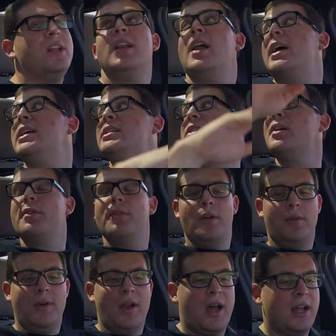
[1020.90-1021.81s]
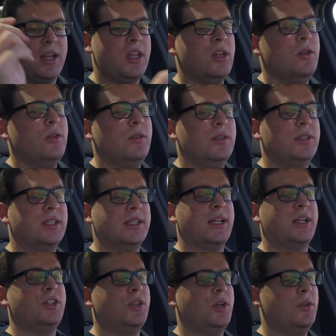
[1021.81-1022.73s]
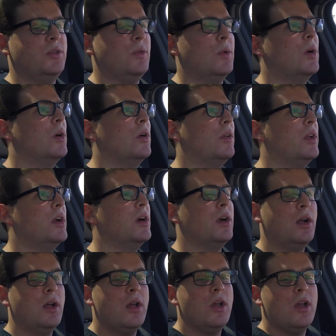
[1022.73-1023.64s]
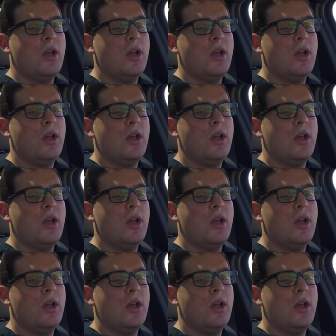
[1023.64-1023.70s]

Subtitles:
nice, although not huge, as I showed you earlier.